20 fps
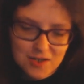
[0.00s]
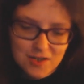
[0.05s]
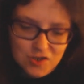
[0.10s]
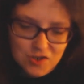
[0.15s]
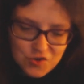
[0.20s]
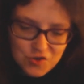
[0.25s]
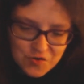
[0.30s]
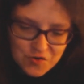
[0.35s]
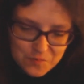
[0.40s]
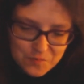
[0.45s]

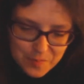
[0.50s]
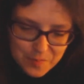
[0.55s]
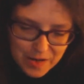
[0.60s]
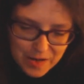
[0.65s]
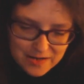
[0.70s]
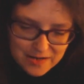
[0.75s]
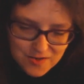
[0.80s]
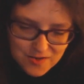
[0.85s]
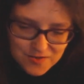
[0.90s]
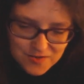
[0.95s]
these sort of
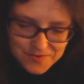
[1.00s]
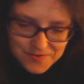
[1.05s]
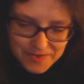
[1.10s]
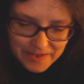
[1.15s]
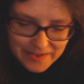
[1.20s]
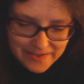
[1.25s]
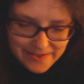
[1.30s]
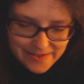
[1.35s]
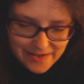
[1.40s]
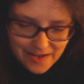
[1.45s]

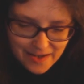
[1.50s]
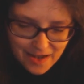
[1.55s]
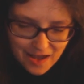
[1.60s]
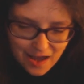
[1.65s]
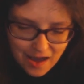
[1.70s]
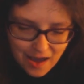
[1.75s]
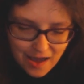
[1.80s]
bandages,